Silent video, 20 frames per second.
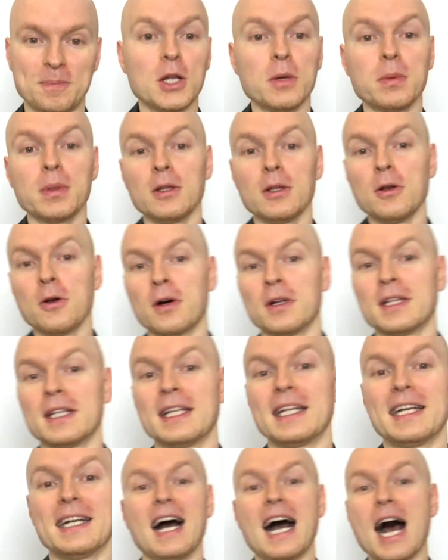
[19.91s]
You will
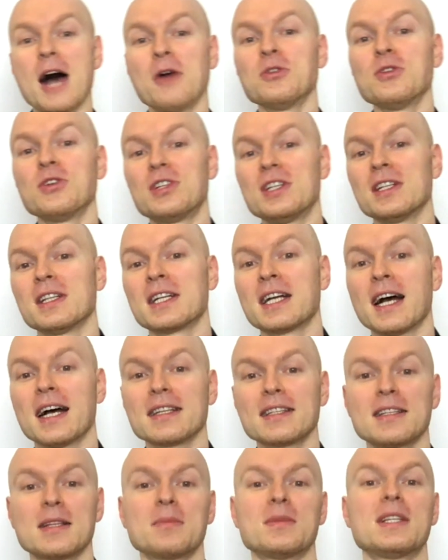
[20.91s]
learn how New Zealand
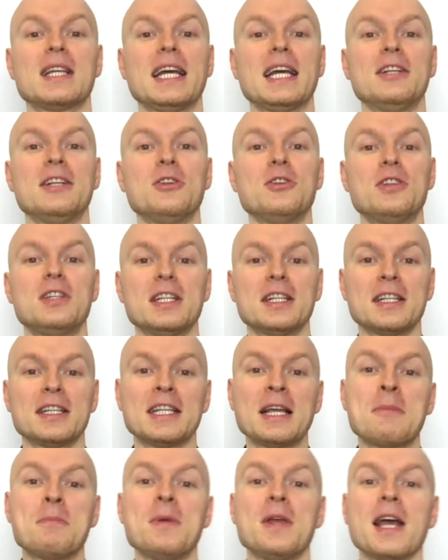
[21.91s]
Customs and New
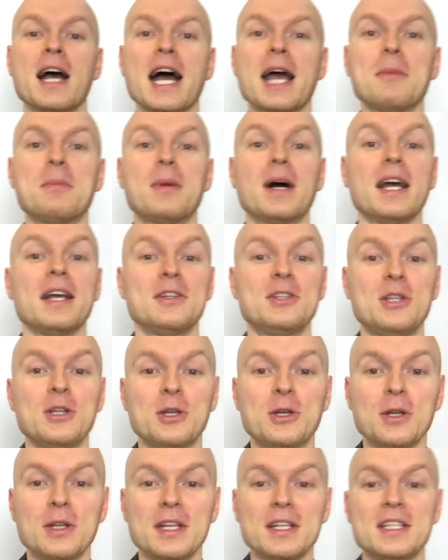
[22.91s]
Zealand MPI
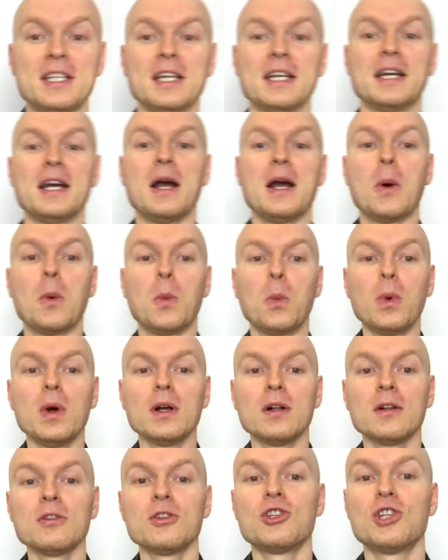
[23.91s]
Biosecurity
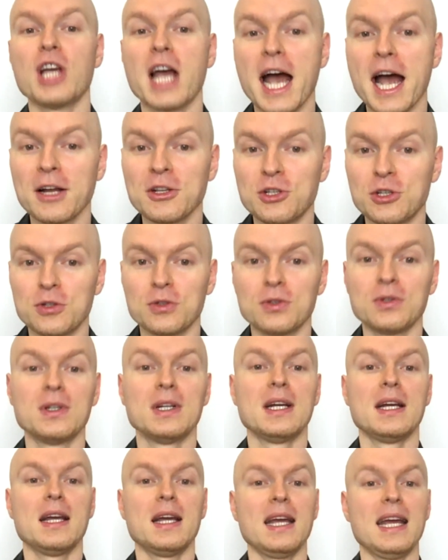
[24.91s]
will charge you